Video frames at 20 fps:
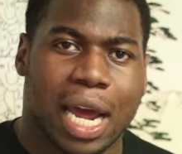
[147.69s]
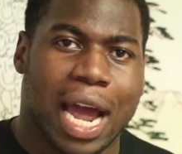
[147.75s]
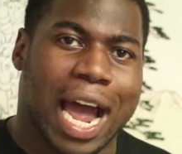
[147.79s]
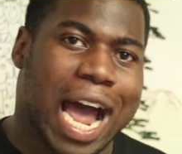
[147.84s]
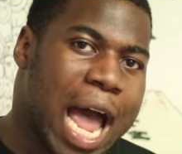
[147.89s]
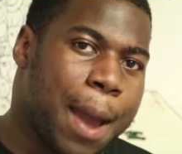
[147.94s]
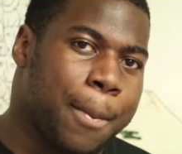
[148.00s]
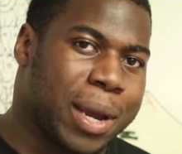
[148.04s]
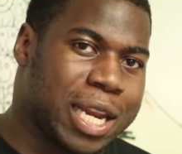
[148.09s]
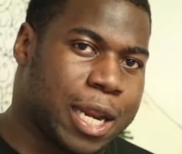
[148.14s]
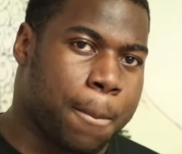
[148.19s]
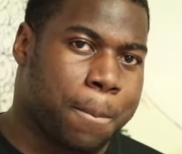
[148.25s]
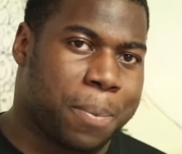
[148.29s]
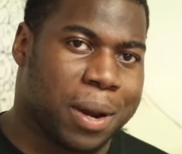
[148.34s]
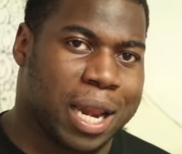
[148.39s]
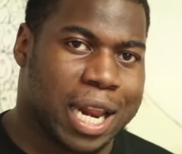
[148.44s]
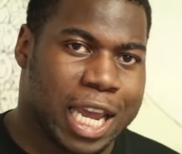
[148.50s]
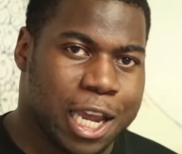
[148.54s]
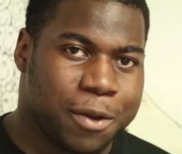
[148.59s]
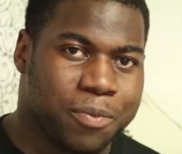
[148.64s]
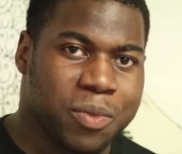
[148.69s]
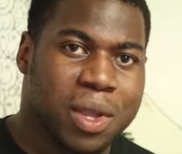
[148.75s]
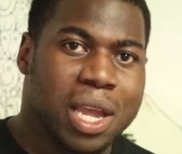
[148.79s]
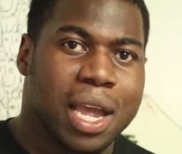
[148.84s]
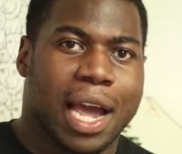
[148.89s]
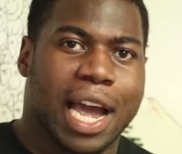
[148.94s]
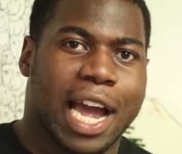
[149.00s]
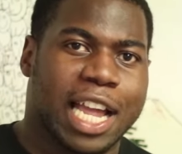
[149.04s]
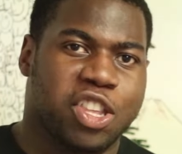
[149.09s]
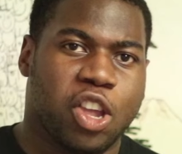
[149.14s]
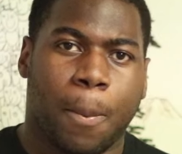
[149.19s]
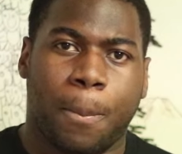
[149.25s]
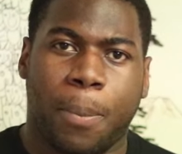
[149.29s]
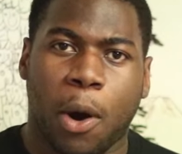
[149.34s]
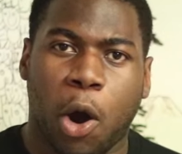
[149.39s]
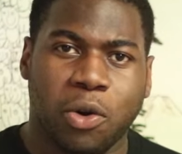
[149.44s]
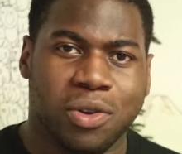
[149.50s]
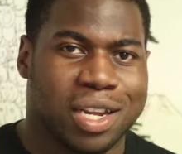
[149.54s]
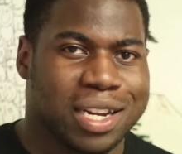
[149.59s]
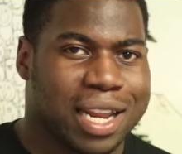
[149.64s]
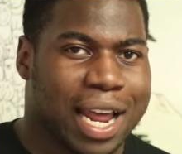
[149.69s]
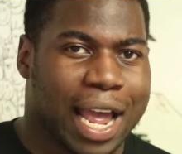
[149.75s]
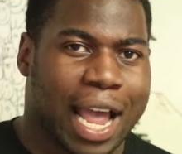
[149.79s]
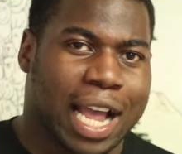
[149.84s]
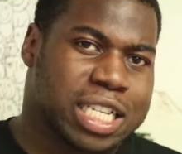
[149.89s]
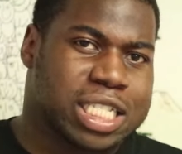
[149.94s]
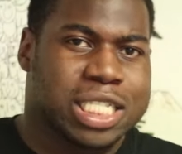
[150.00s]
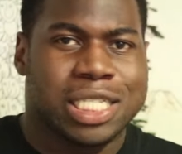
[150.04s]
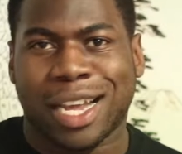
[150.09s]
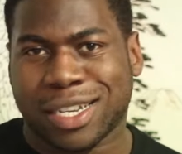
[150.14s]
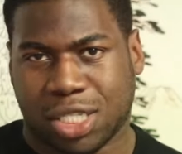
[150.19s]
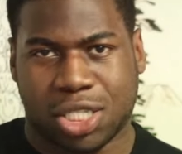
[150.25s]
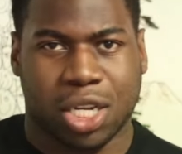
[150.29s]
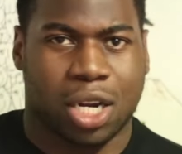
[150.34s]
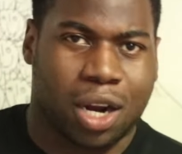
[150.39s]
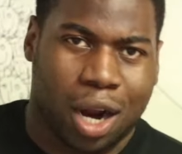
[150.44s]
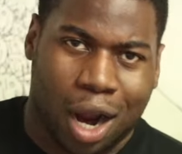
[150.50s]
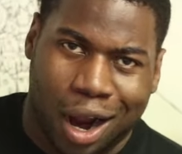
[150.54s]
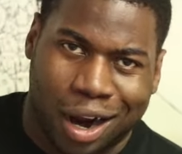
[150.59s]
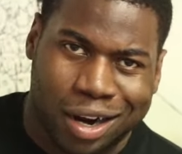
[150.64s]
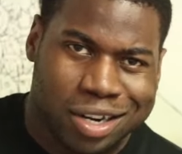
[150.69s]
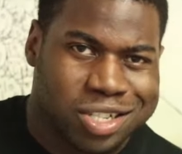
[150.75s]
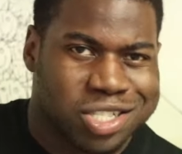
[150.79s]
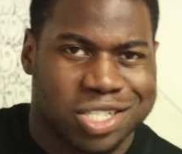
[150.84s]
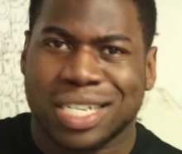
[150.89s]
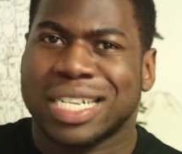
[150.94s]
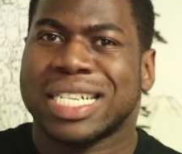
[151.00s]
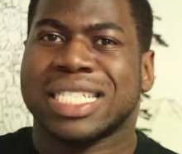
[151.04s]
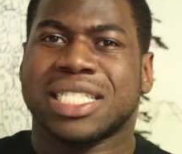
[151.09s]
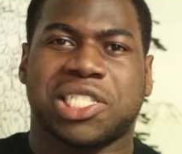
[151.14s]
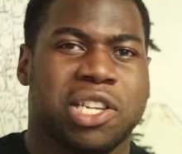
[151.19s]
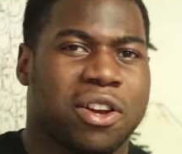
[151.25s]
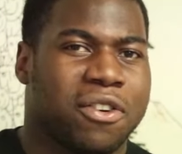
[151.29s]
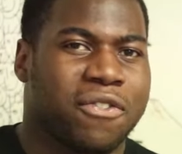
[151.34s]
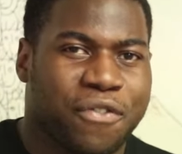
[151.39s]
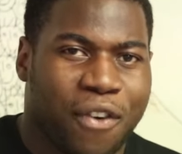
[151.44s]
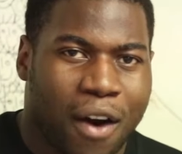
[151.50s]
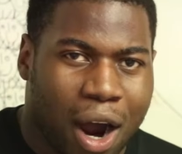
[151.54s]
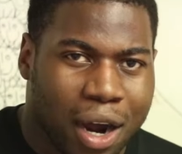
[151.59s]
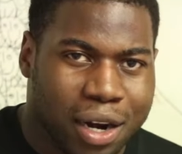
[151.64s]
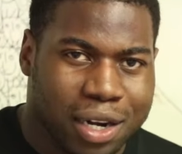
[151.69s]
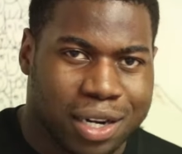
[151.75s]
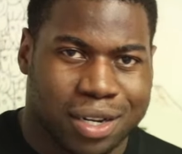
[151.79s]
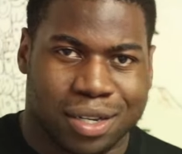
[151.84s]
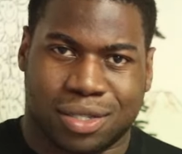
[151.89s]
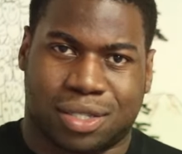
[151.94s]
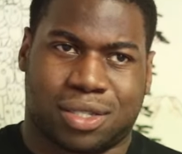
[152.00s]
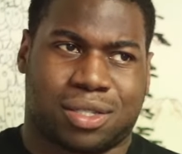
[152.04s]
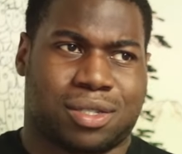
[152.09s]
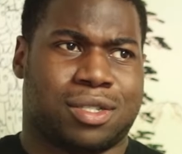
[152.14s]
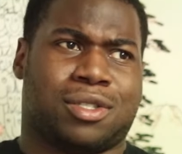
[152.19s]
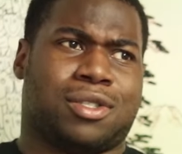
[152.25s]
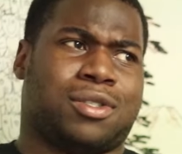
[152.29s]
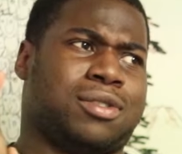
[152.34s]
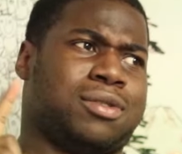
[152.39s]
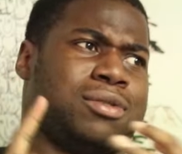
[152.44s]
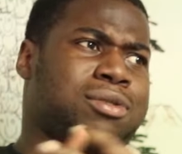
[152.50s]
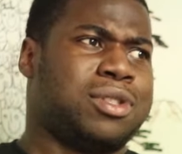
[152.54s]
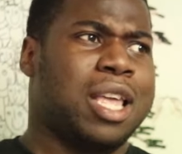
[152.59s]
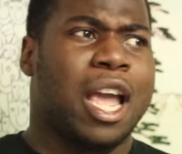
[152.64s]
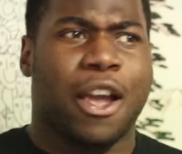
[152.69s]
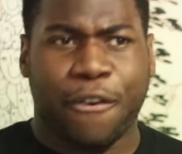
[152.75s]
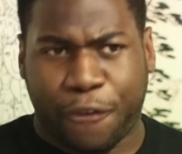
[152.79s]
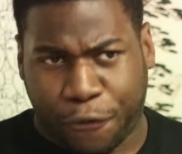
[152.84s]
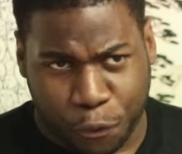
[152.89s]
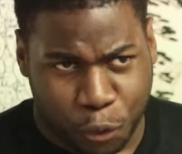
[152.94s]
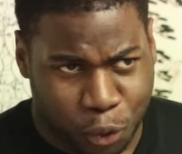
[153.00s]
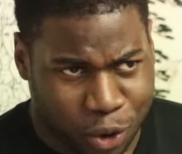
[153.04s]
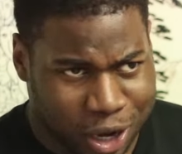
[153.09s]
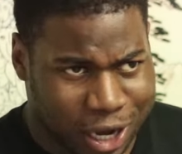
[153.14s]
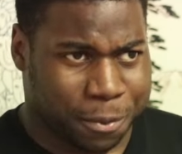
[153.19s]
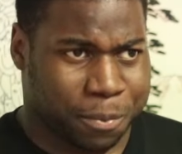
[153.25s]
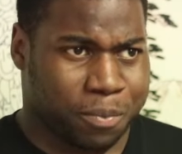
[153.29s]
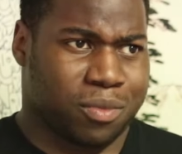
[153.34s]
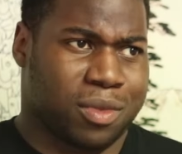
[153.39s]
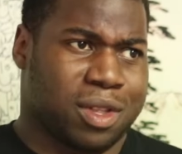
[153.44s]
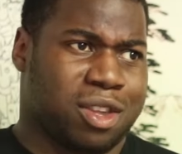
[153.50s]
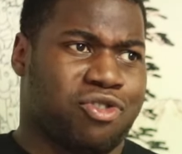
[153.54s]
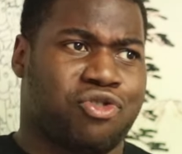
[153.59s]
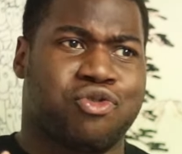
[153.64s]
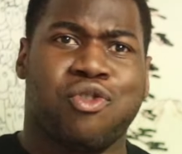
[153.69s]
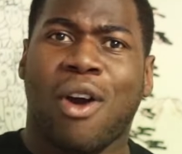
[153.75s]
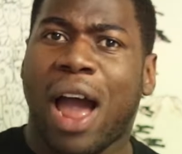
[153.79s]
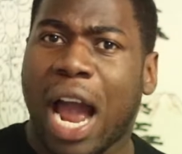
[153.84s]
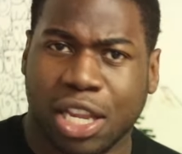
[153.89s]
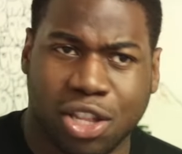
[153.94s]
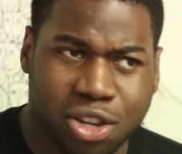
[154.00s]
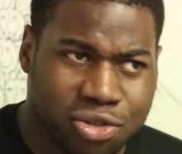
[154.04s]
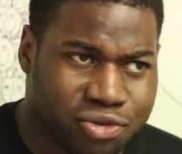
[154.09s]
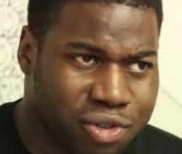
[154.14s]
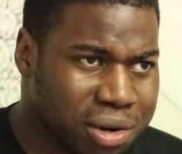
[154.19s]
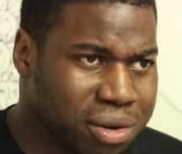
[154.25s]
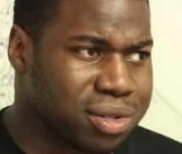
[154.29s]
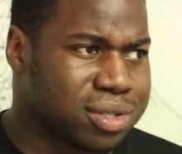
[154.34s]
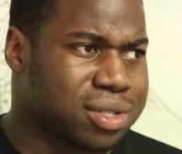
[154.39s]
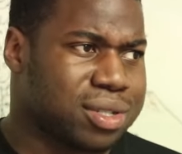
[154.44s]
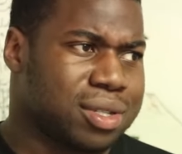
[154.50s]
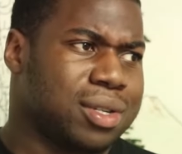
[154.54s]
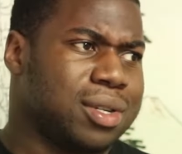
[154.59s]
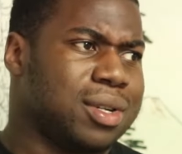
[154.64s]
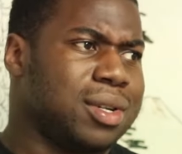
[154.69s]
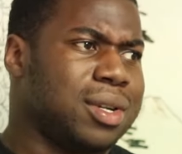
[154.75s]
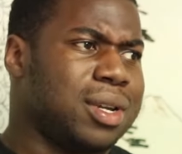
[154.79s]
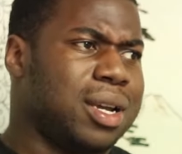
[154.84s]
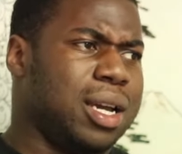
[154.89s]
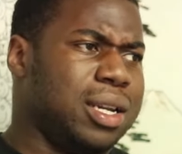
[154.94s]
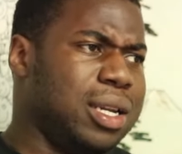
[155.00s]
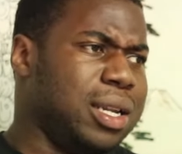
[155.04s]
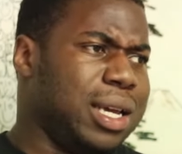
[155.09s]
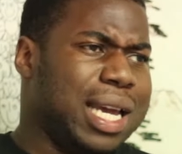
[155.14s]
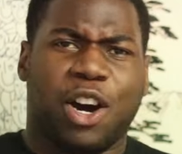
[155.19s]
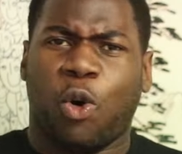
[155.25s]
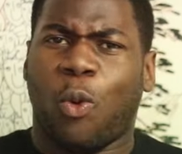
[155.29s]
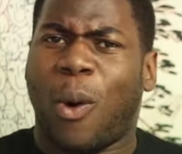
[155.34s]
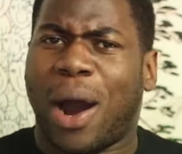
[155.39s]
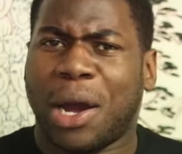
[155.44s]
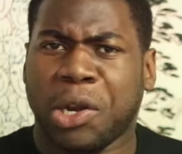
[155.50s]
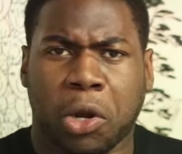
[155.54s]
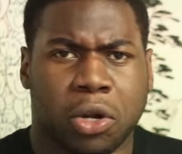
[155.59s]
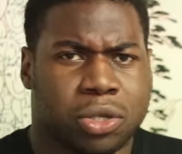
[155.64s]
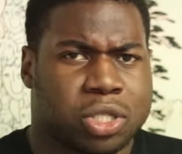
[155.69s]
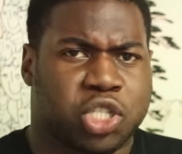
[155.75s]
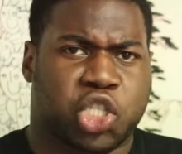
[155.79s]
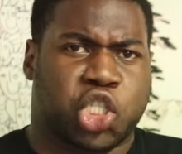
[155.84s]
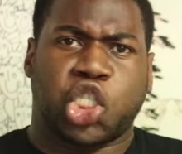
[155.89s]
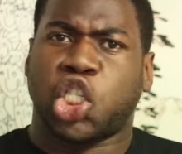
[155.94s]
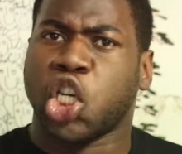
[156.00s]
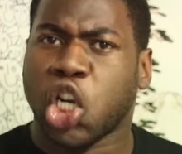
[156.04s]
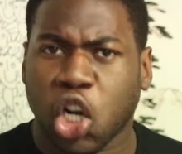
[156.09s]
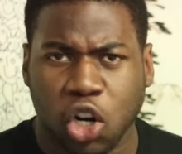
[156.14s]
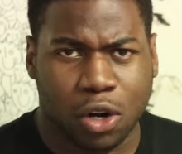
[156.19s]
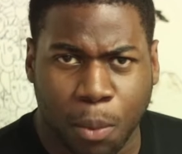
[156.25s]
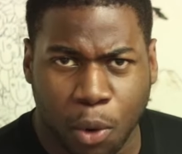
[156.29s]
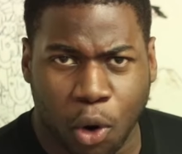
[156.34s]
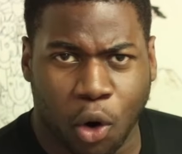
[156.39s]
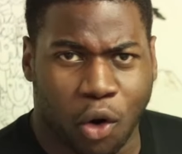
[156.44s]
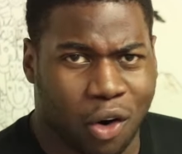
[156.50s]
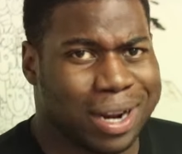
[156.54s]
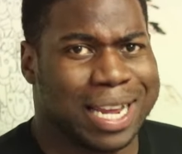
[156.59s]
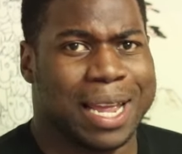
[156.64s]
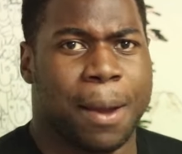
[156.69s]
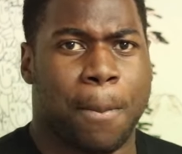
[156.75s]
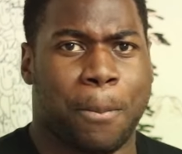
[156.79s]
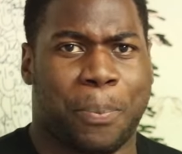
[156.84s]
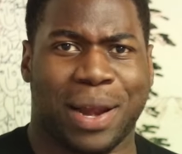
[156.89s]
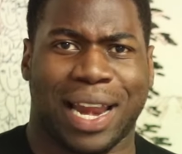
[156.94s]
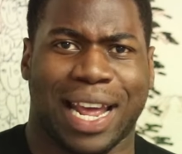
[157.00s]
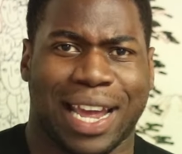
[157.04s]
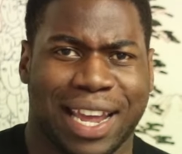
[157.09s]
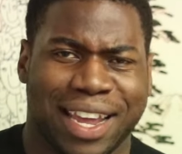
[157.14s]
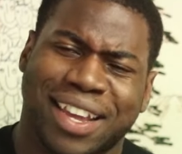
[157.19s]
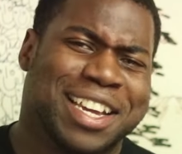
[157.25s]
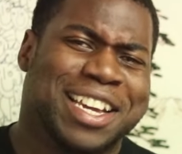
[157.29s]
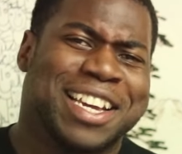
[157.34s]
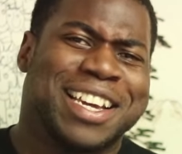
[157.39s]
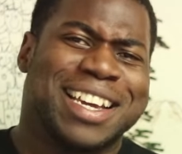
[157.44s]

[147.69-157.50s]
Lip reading: Hyman in play and your opponent has Yesaraj, Sylvanas, Deathwing, Ragnaros, and hell, why not Chillmore in play?